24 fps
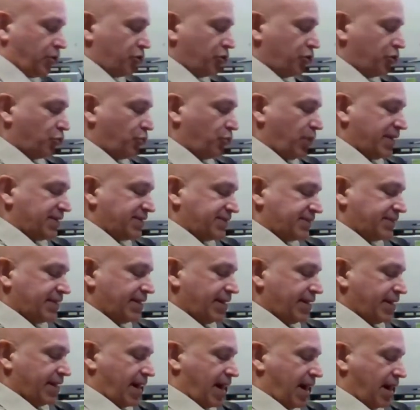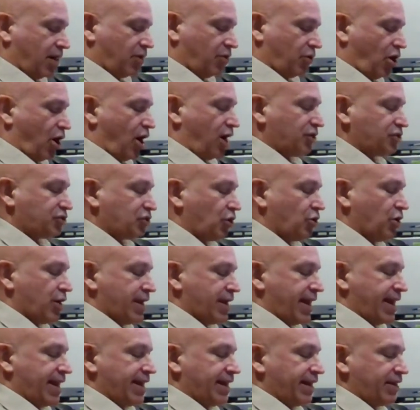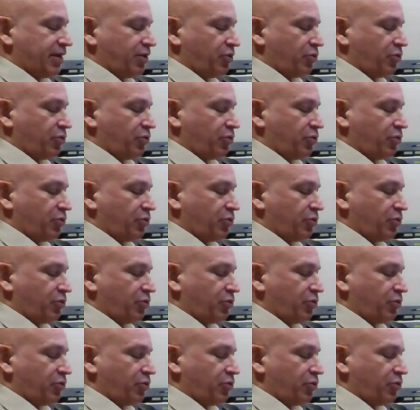Your wrists are also in,